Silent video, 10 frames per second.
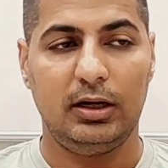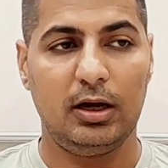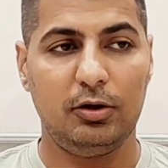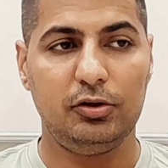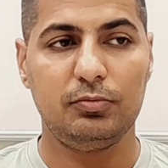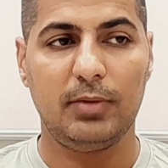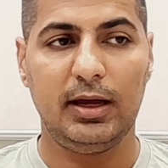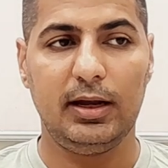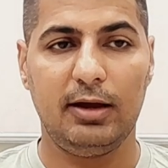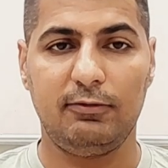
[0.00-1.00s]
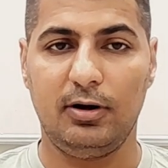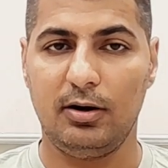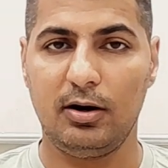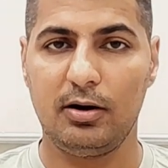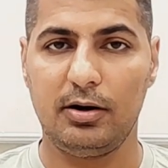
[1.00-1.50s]
Now, you might have
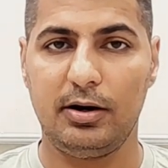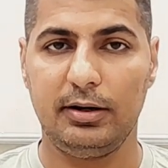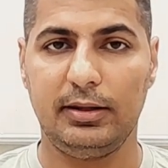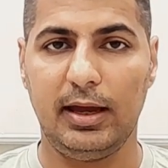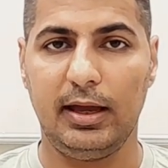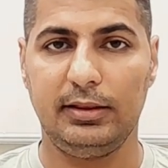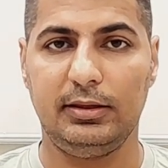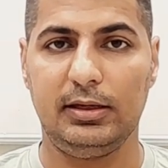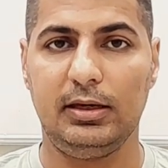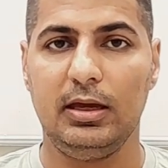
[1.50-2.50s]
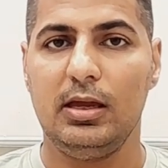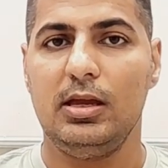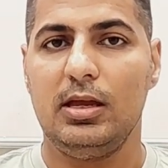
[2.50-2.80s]
heard that the